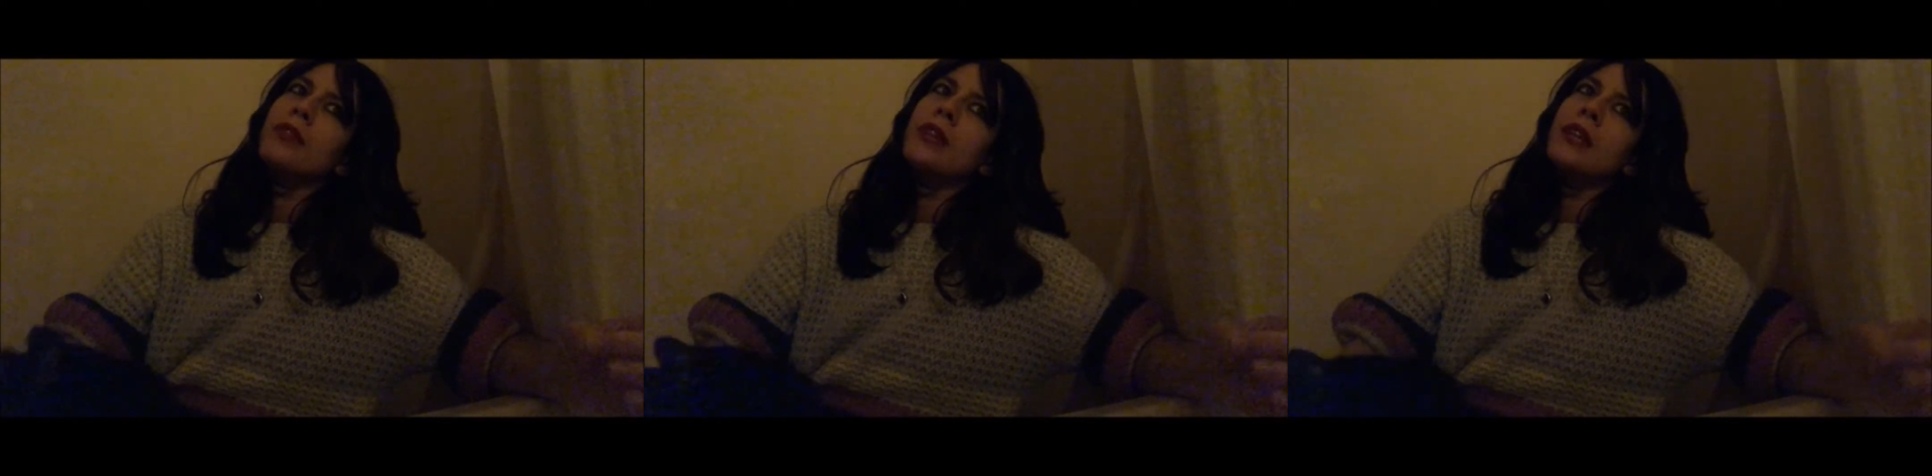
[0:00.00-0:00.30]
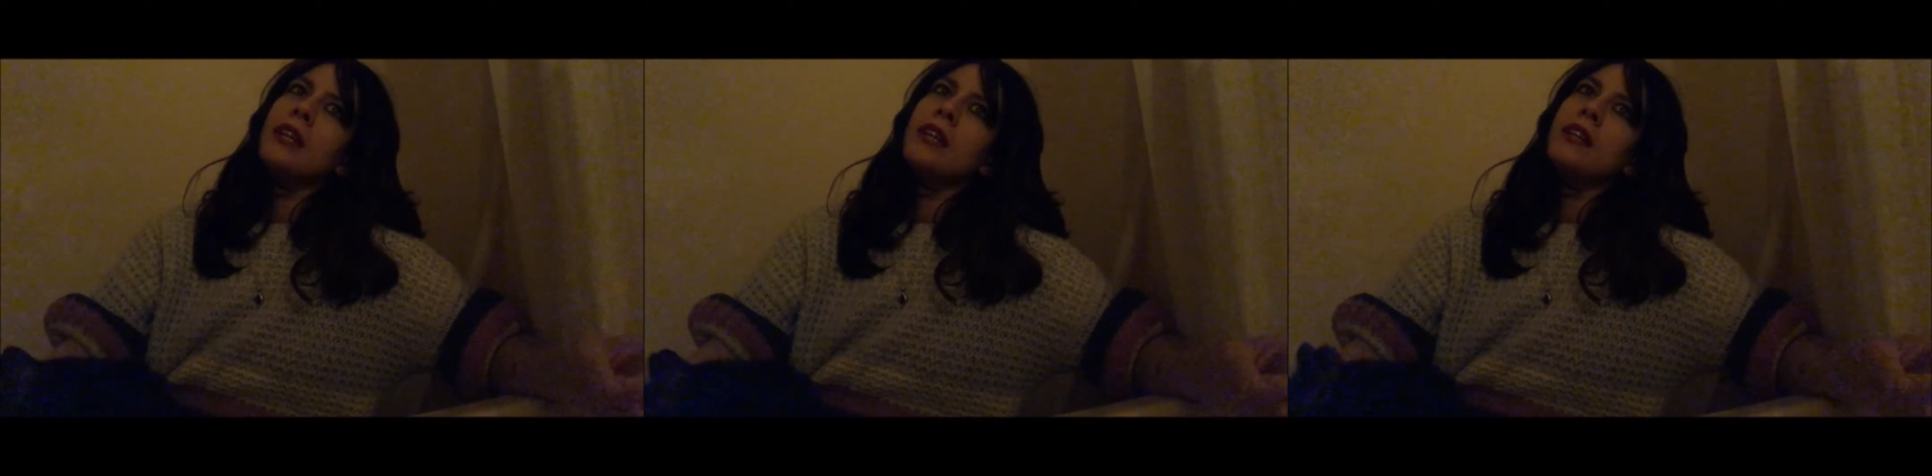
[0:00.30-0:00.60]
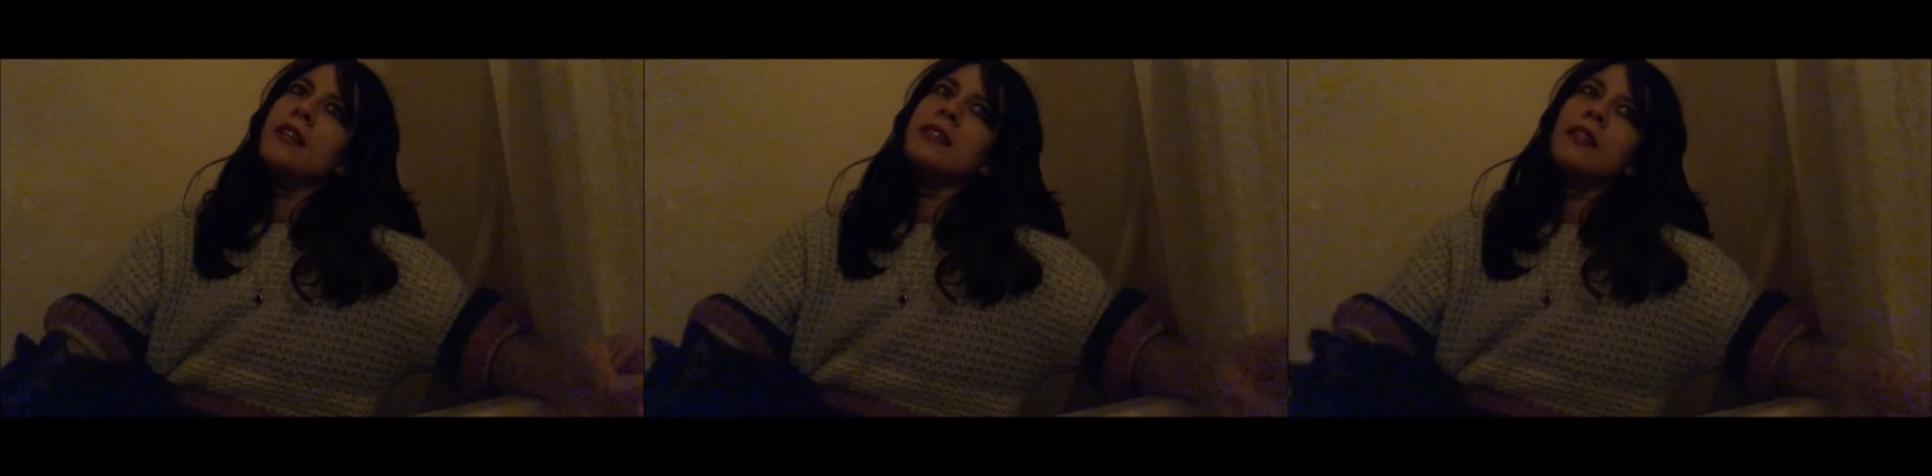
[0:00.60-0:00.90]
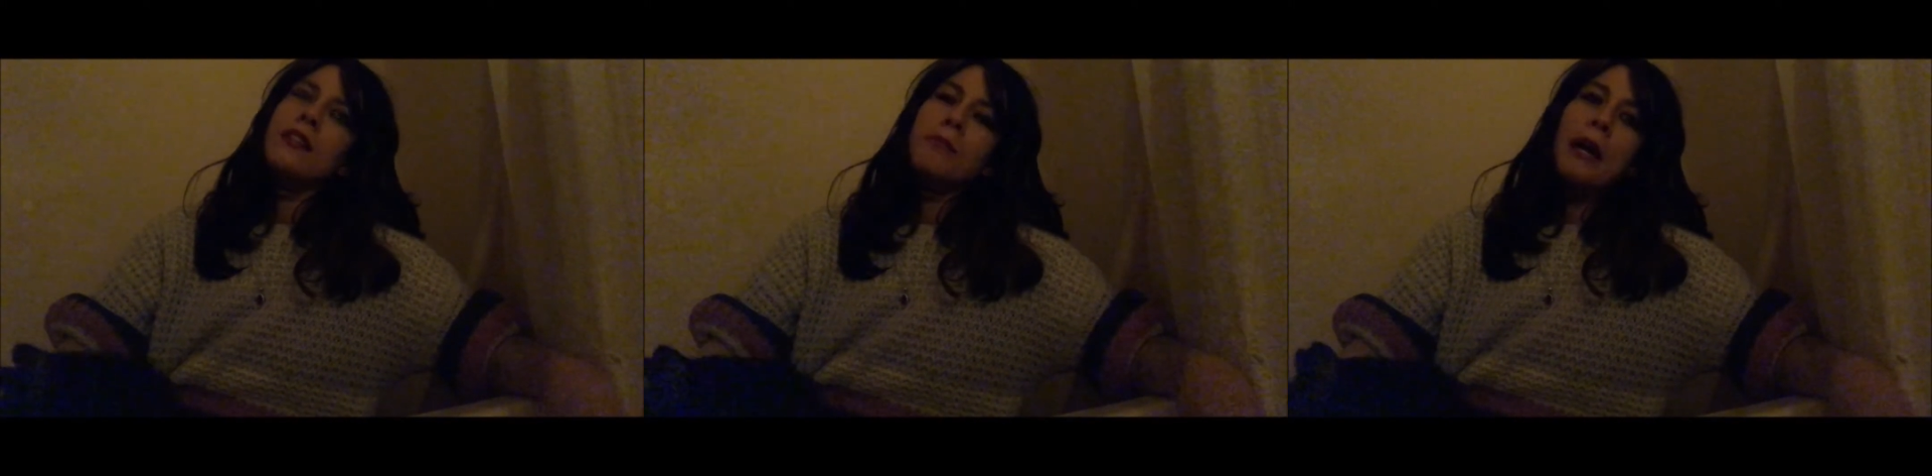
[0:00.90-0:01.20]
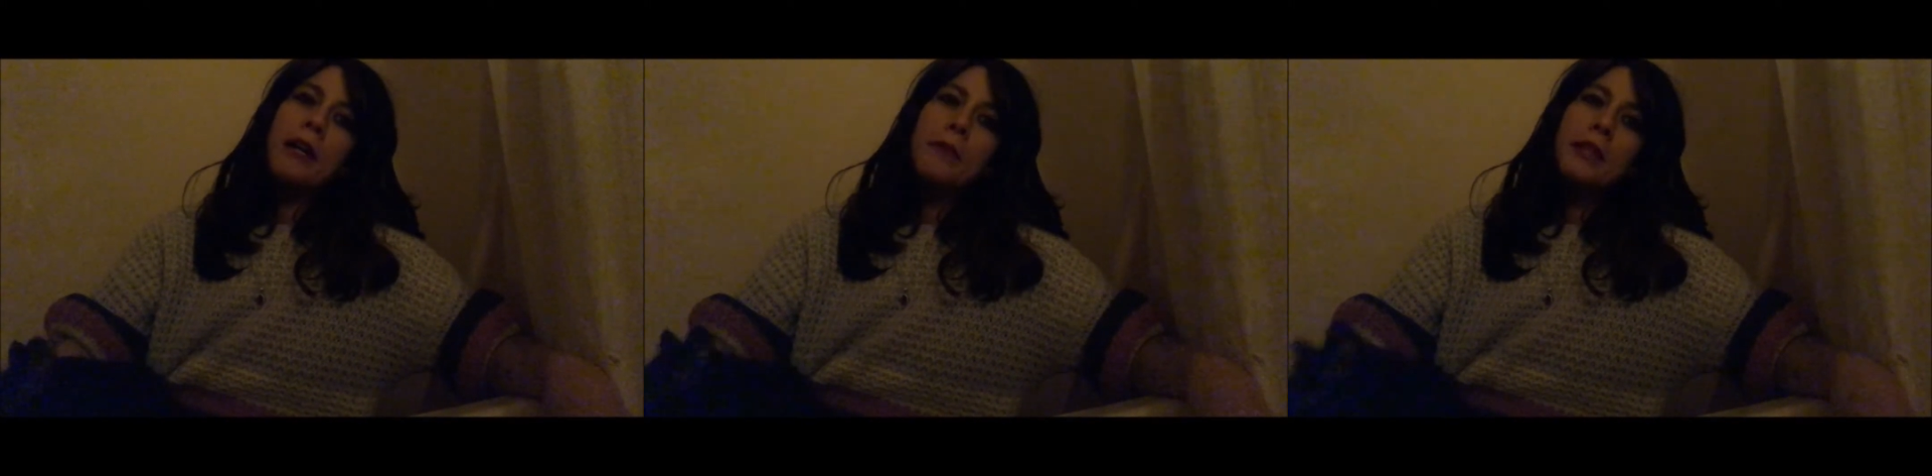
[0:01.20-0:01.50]
he is the
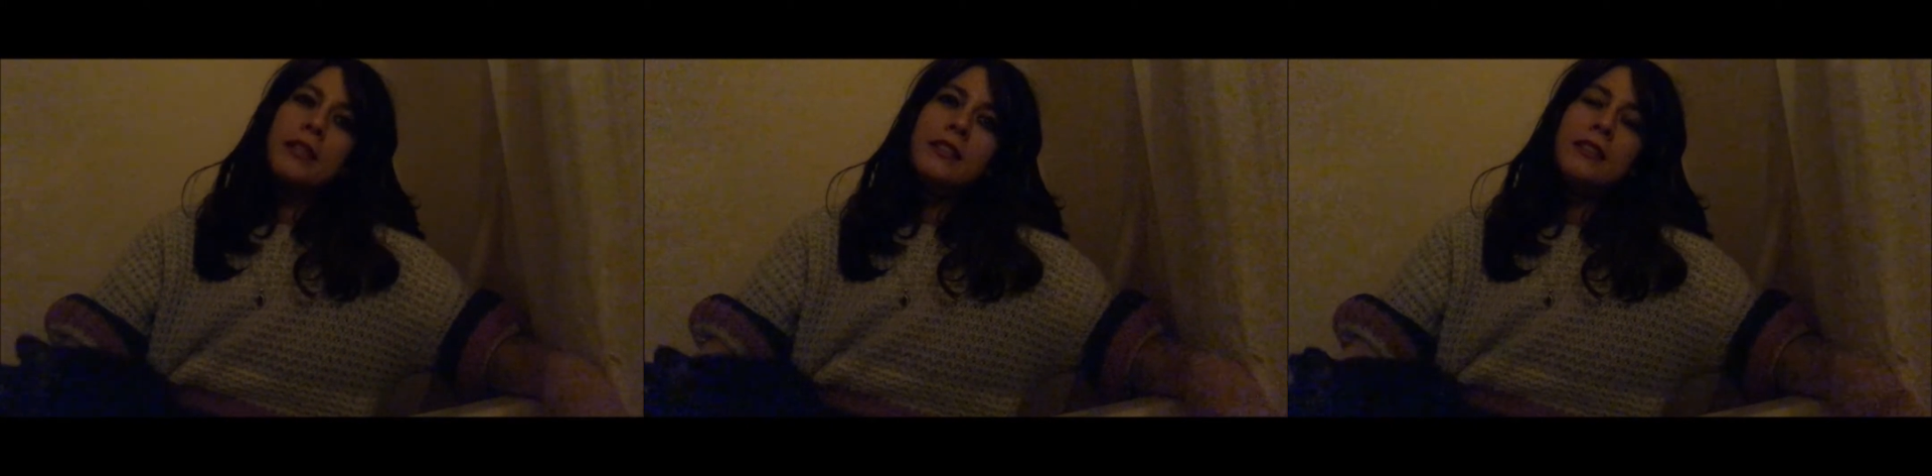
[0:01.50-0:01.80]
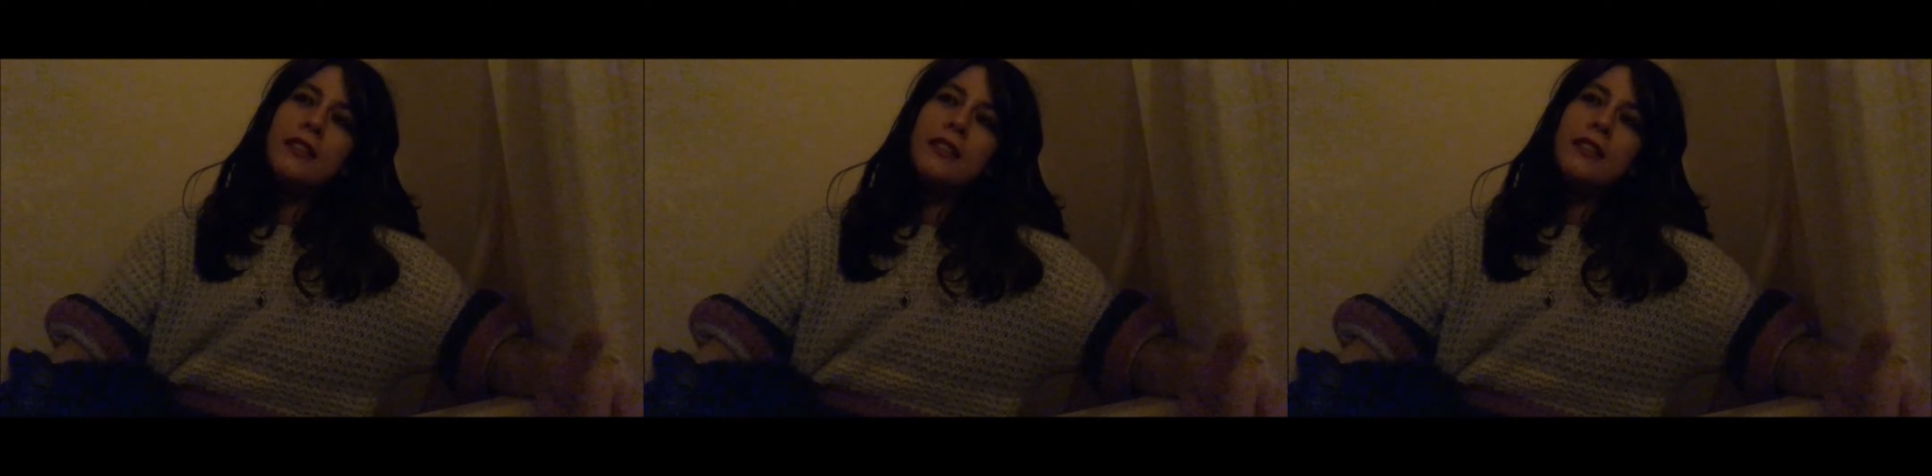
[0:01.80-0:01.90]
lobotomist.